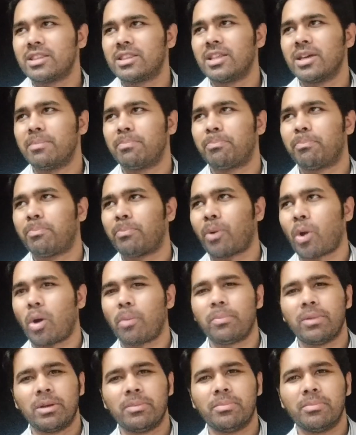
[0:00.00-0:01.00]
the
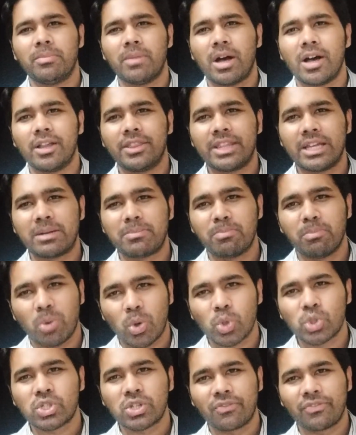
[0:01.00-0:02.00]
problem that
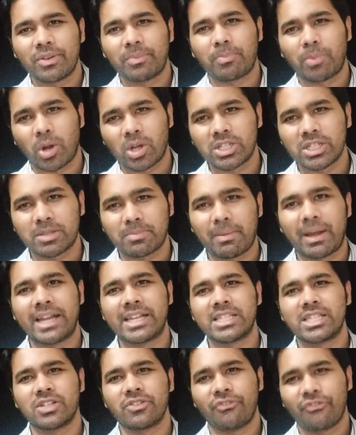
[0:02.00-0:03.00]
most of the project
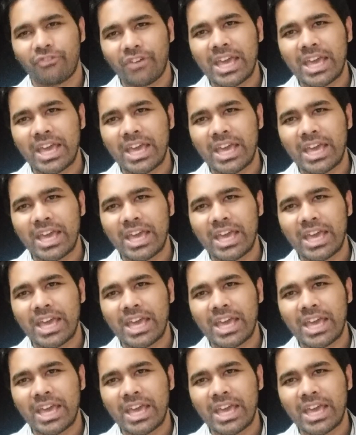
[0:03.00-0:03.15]
manager